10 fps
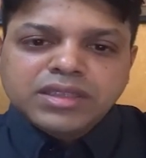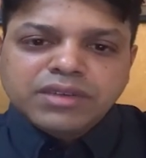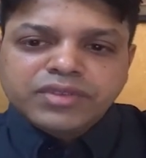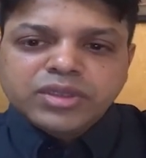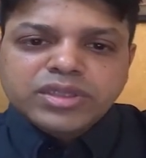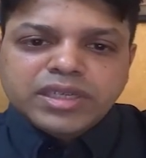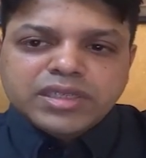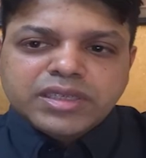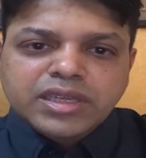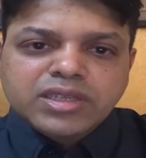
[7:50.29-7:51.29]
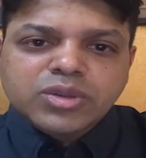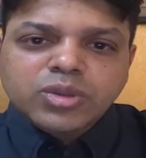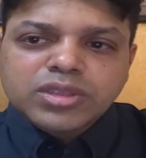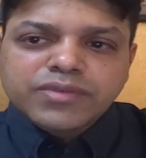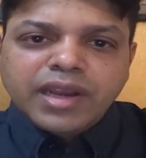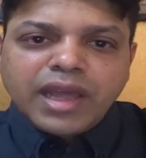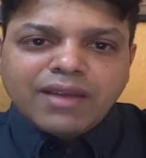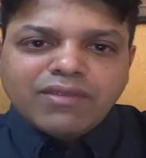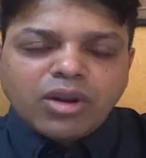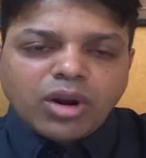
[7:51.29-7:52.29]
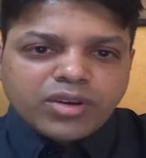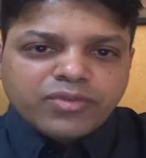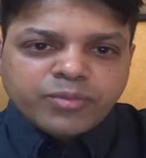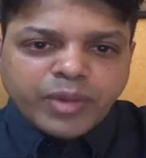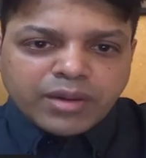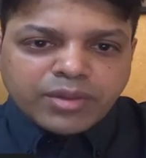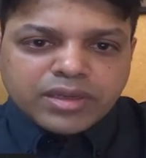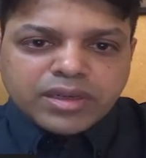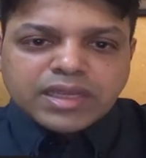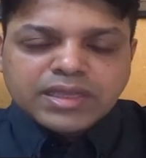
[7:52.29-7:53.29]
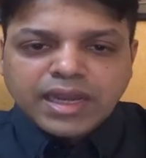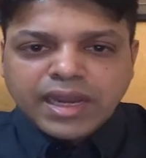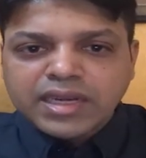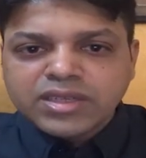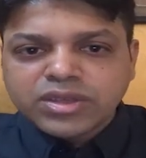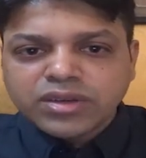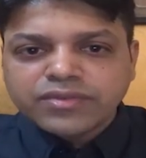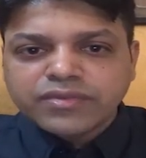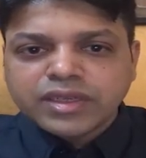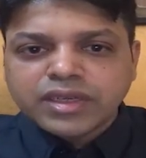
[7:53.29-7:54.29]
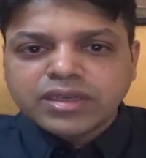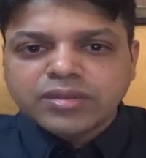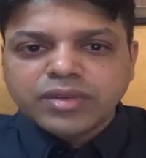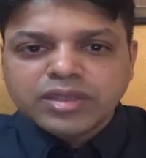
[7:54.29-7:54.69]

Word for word: the futuristic schools will have a lot of power in the hands of uh,